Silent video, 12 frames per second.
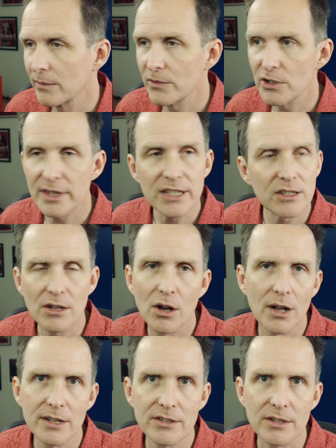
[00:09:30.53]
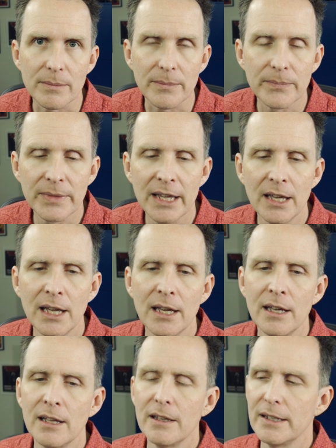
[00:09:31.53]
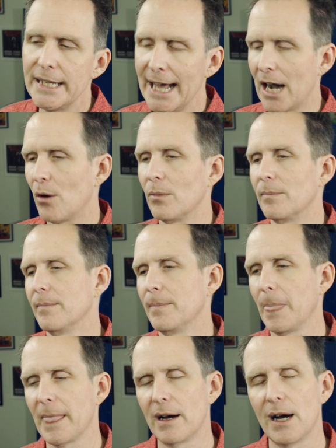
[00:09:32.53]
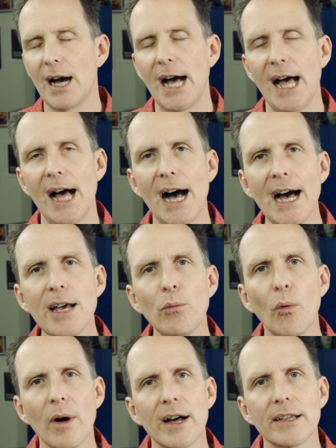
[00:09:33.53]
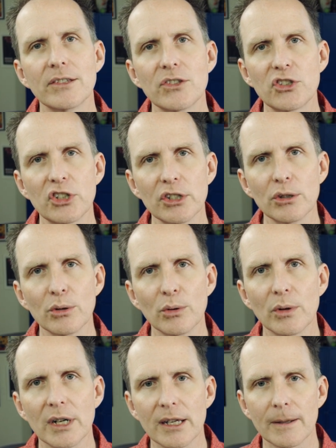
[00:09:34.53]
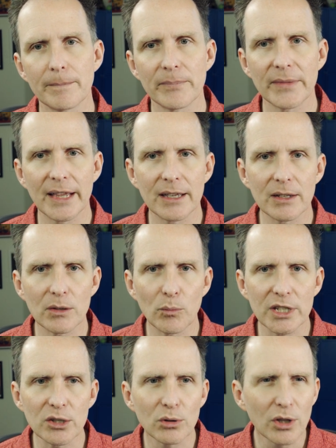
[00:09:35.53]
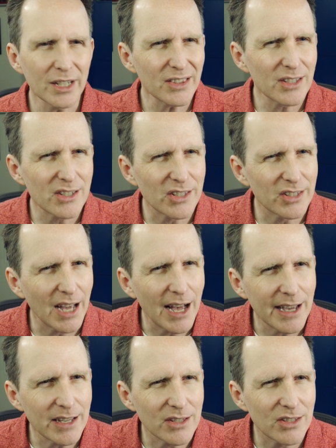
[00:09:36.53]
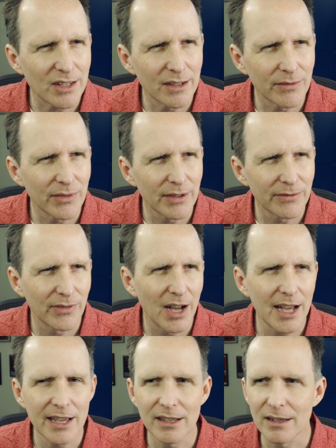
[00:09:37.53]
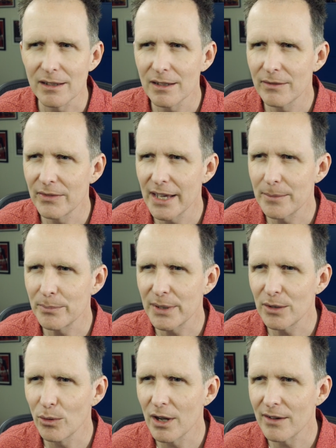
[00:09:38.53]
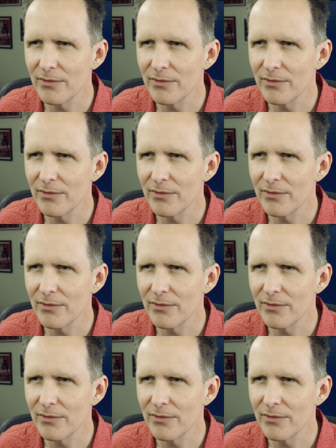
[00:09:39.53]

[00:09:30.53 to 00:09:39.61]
So that's awesome. Now, I want to, when you look at the size of the file, of that BRAW